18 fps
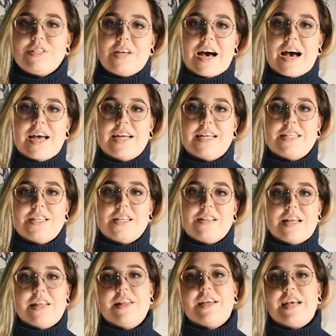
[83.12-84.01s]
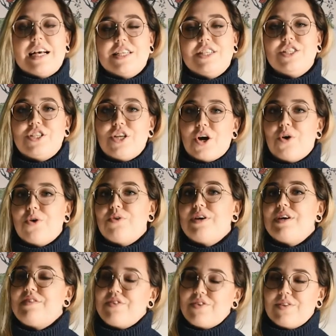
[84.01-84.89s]
sign to let the guests
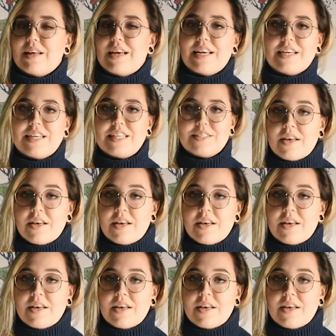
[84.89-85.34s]
know if you like.